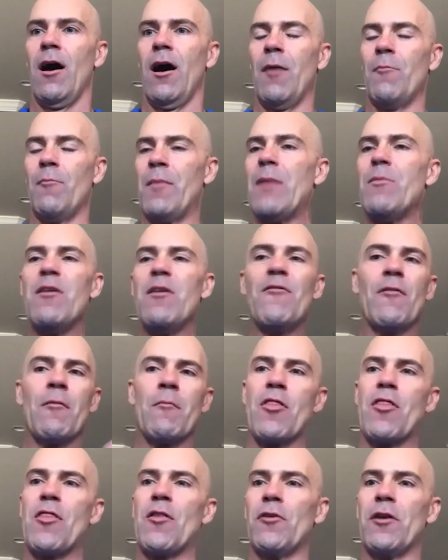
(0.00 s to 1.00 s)
maybe from
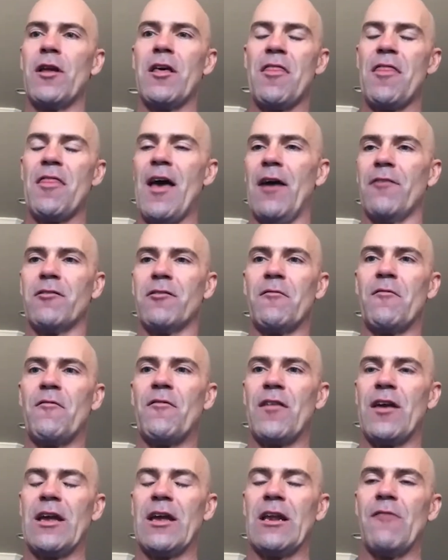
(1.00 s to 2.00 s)
30,000
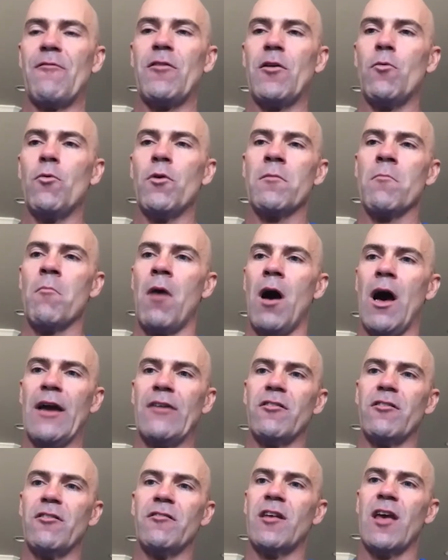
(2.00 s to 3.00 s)
feet, if you wouldn't mind
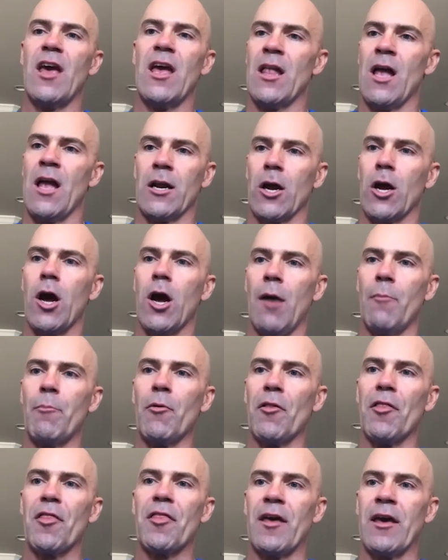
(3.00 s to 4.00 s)
just hitting on a couple
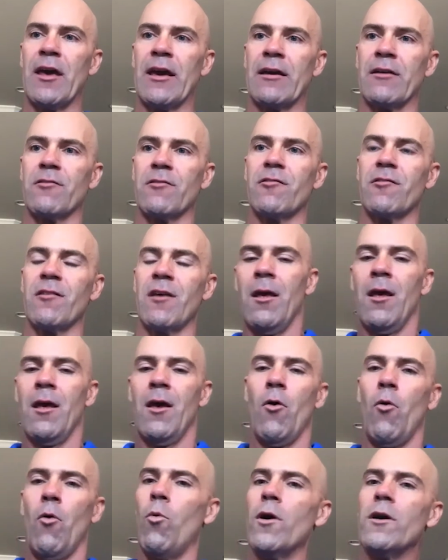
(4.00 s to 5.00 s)
things.
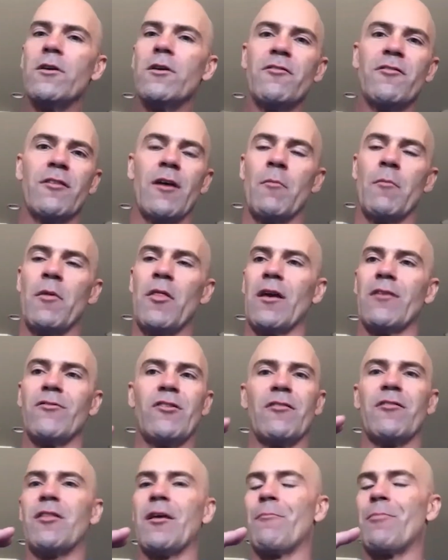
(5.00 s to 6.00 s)
What are some of
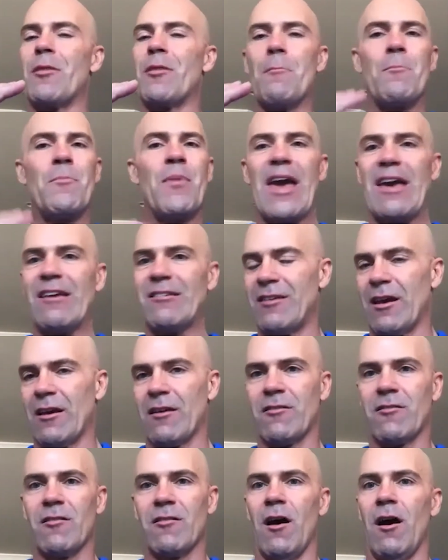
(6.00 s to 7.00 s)
the
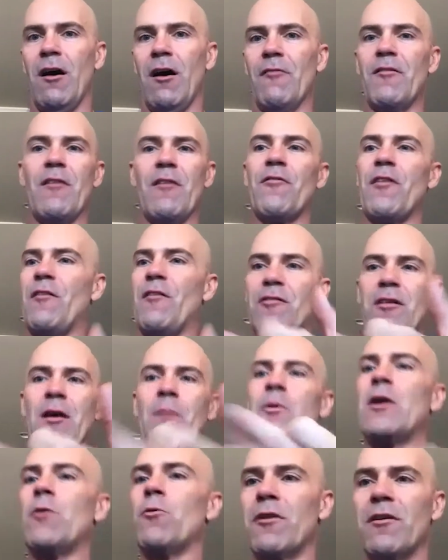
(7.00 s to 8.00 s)
basics of, if
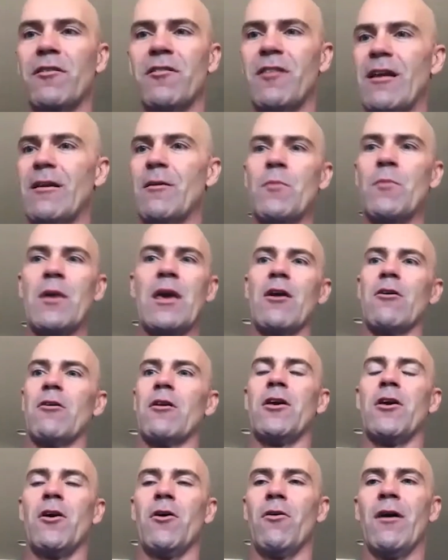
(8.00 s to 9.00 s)
somebody were to say to me or to
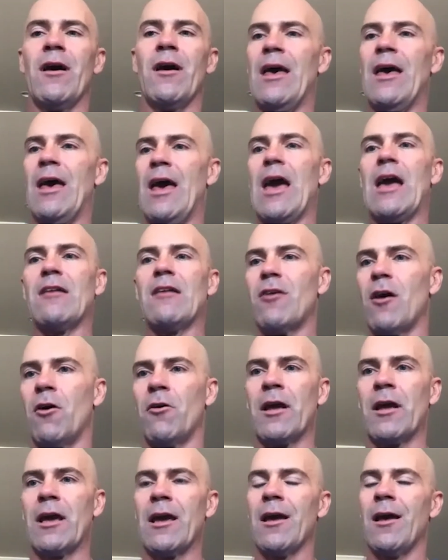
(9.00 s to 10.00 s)
you, hey,
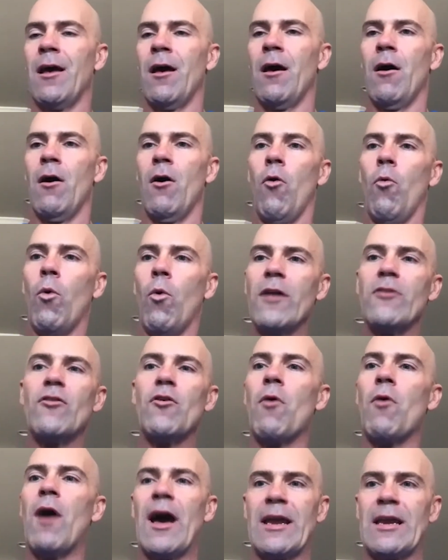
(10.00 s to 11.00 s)
Tony, what
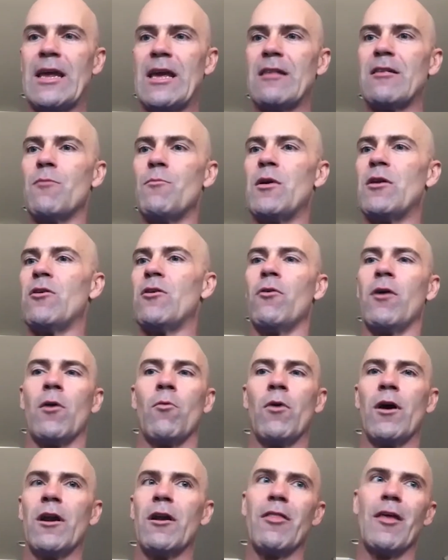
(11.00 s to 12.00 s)
do I need to be doing?
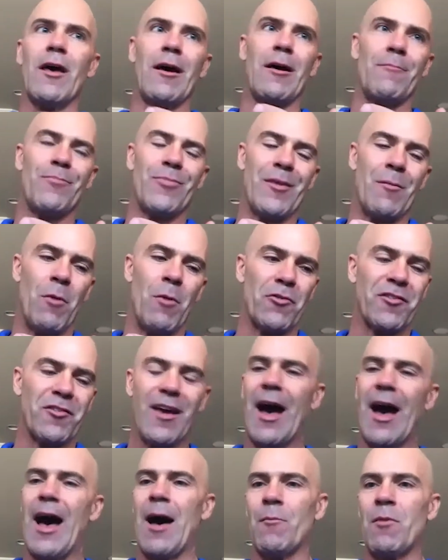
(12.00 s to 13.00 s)
What are the most
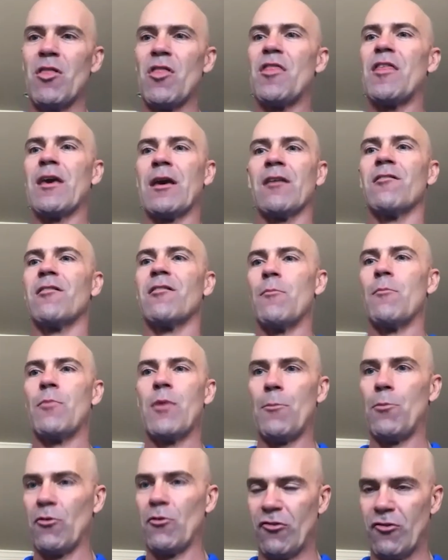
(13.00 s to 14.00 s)
common things that
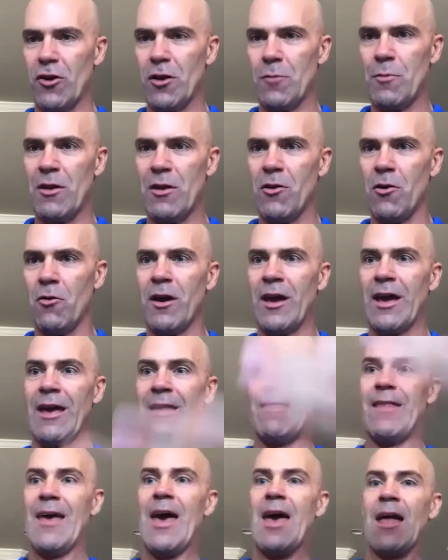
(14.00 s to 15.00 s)
people should be doing?
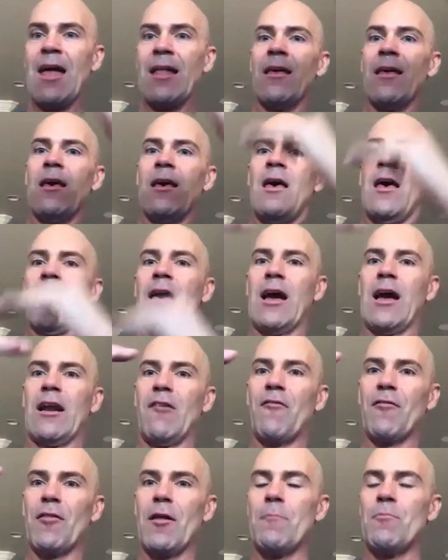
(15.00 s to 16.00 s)
And then kind of
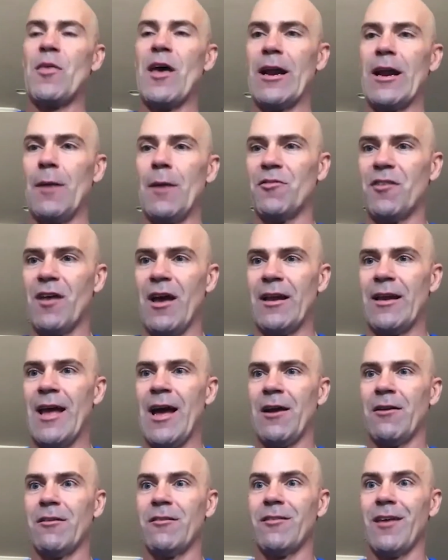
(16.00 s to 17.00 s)
flip that upside
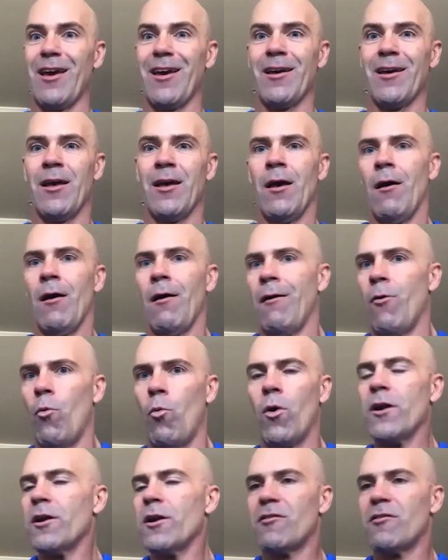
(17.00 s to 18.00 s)
down and say,
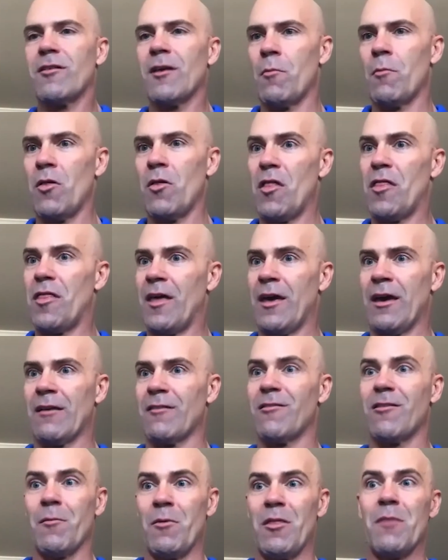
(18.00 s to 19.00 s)
what are some of the
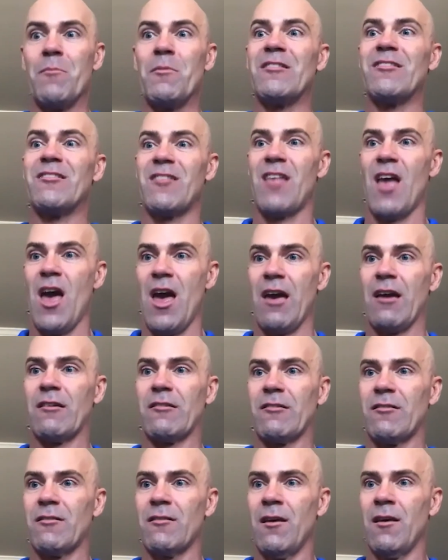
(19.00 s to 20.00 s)
things, some of the
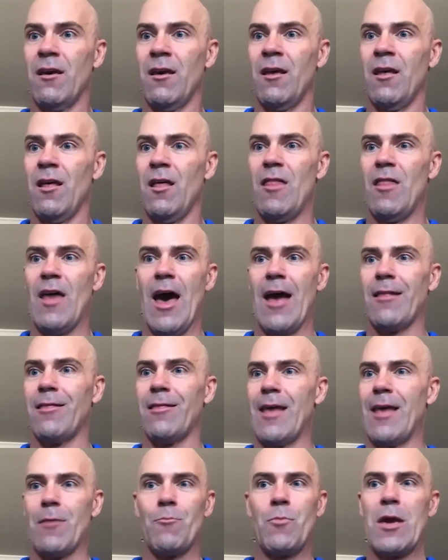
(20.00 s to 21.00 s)
mistakes that
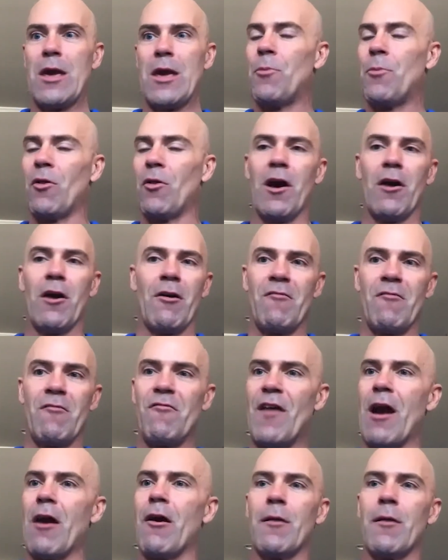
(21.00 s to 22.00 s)
people are
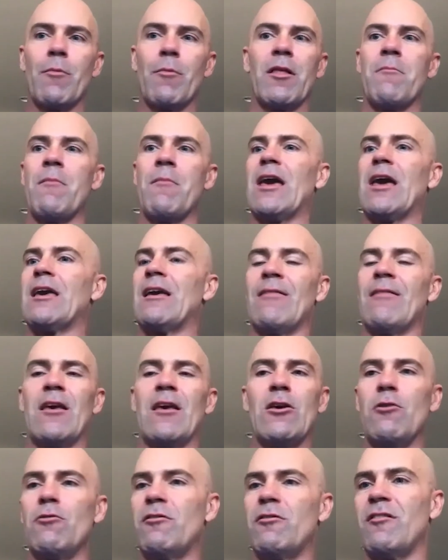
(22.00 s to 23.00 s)
invariably making that
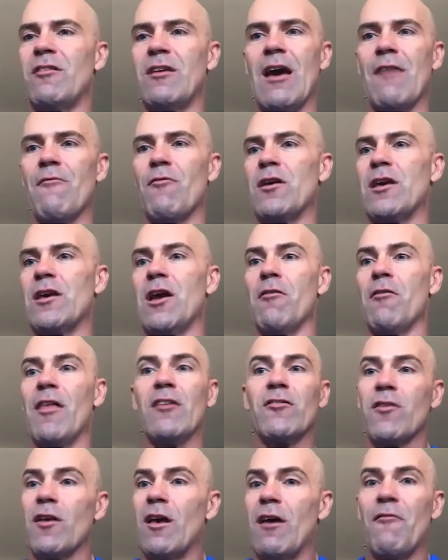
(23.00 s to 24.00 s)
you see every year
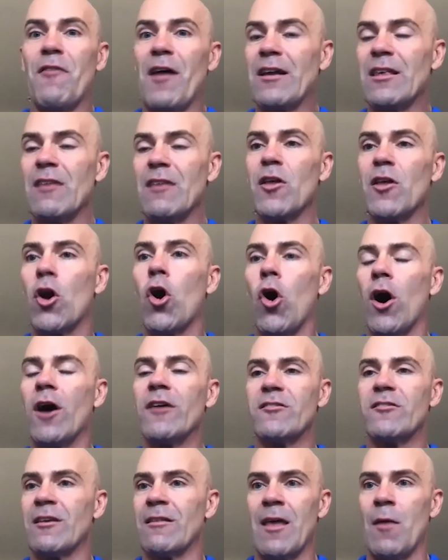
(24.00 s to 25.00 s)
that's effectively
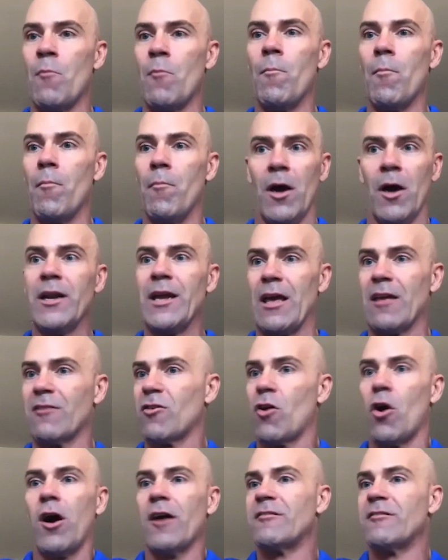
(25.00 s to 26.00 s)
costing them money? It's
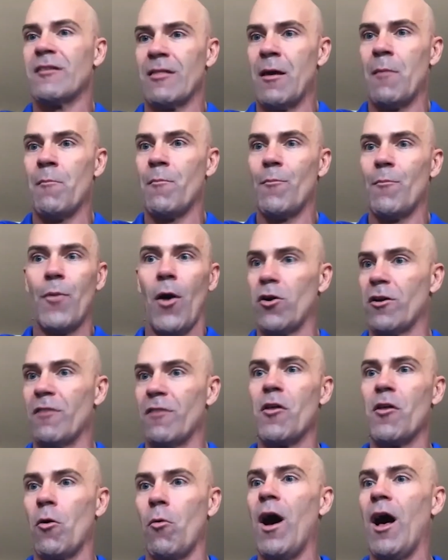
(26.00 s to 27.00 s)
costing them part of
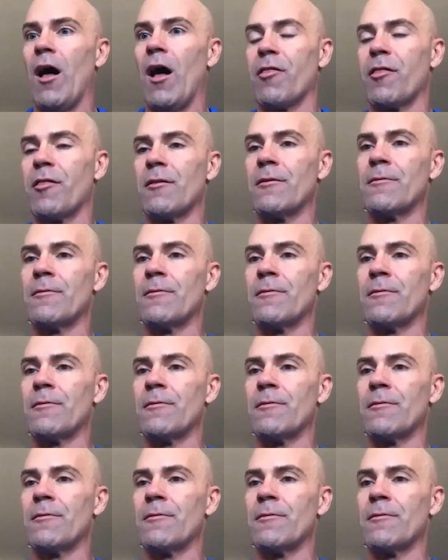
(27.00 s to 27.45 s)
their wealth.